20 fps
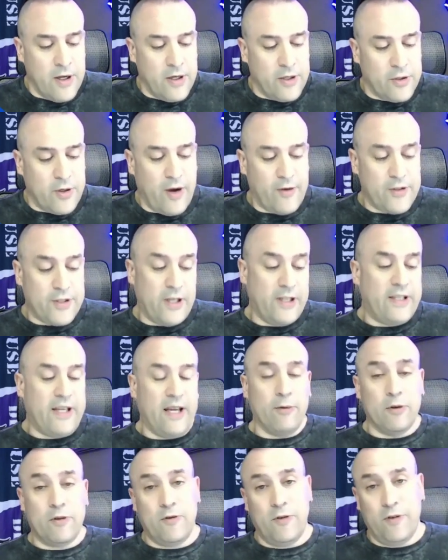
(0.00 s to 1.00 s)
Travis Etienne
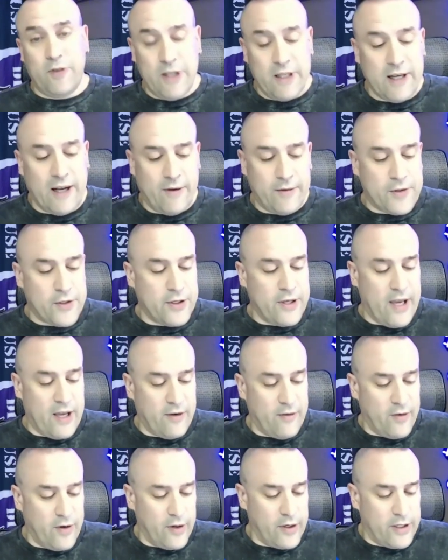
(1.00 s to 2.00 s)
was 15. Obviously had a
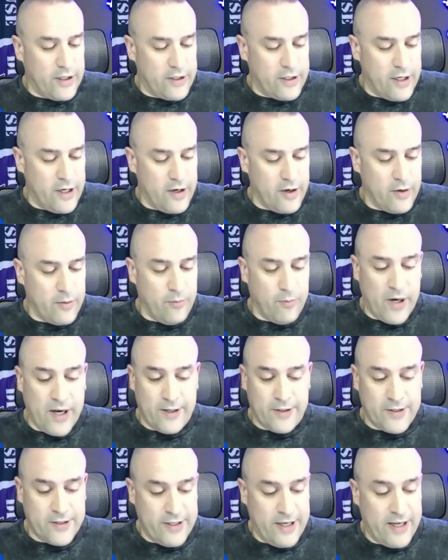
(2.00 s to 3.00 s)
very good year.
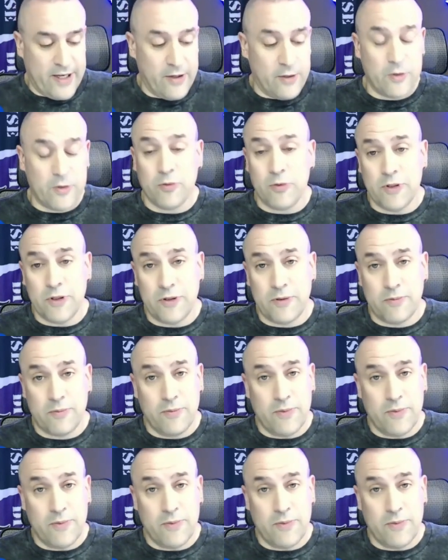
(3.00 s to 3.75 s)
Miles Sanders was